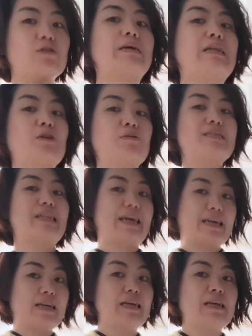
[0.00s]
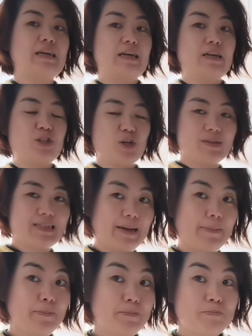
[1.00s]
So it looks like a
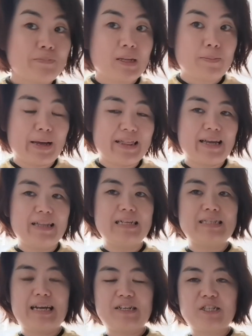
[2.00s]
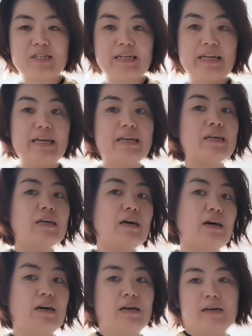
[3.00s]
cheongsam, but then it's actually
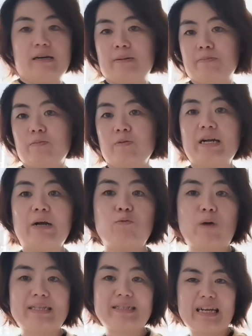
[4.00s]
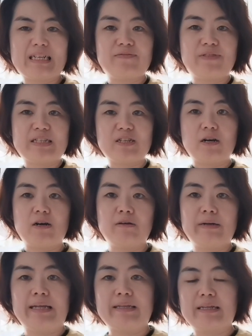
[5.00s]
one size fits
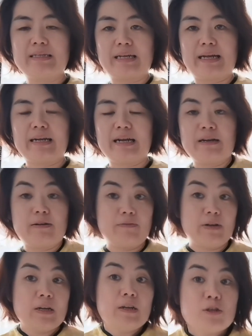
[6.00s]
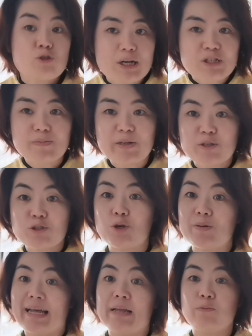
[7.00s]
all, and it's like kind of stretchable
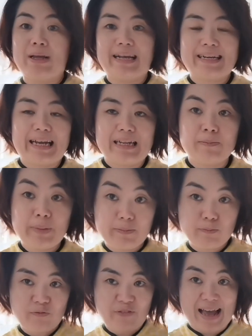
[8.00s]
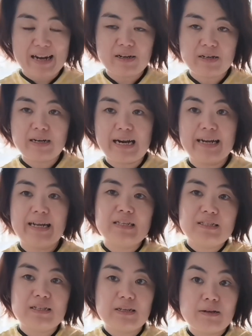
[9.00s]
so that when I get a bit fatter, I
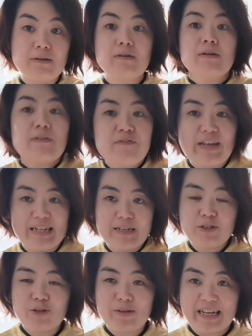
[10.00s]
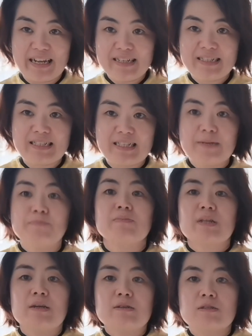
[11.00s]
can still fit into this.
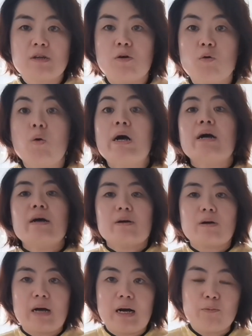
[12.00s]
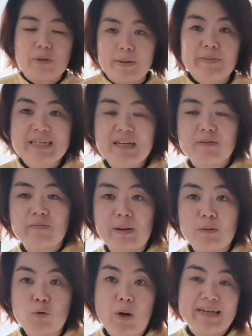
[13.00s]
So when people think
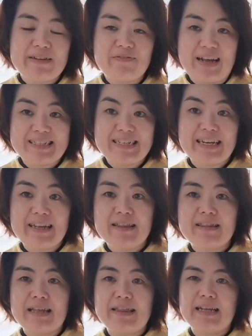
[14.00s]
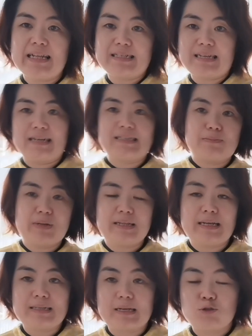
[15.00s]
of quant investing, they think it's like something
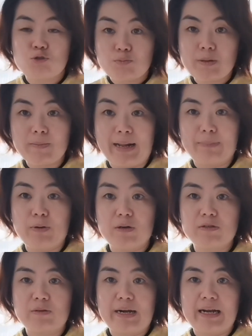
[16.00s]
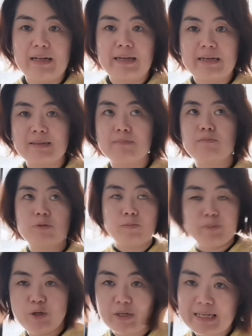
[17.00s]
that's like super black box, right? Like some
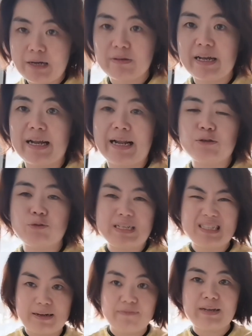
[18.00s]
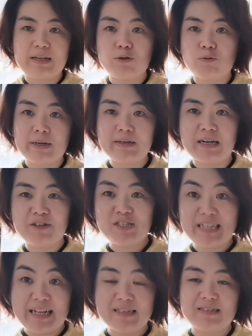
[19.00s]
computers out there like doing stuff that no one
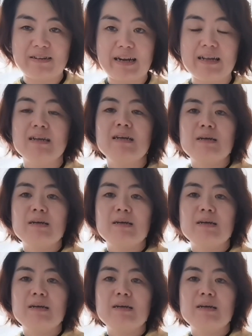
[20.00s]
understands, right?